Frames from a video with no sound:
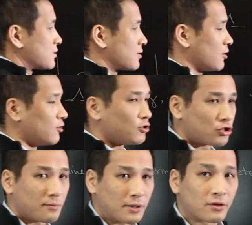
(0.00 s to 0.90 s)
So you
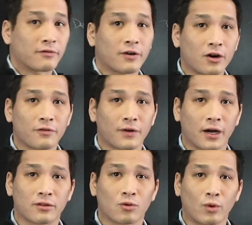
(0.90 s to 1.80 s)
should be able to verify
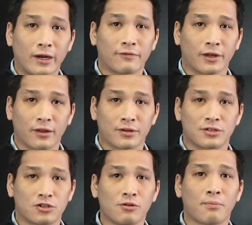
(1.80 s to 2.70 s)
that the wavelength is
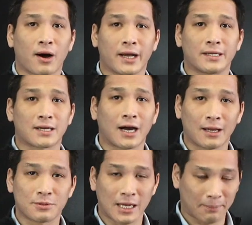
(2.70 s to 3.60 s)
2 pi
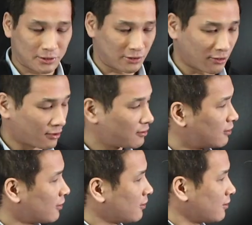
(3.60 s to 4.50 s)
times epsilon
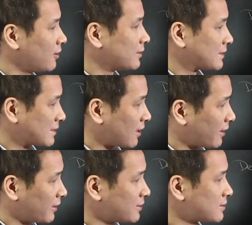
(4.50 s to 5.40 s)
in
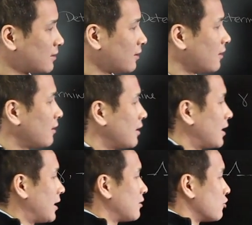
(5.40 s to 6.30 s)
size,
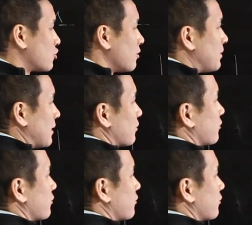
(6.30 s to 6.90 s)
and you should be able to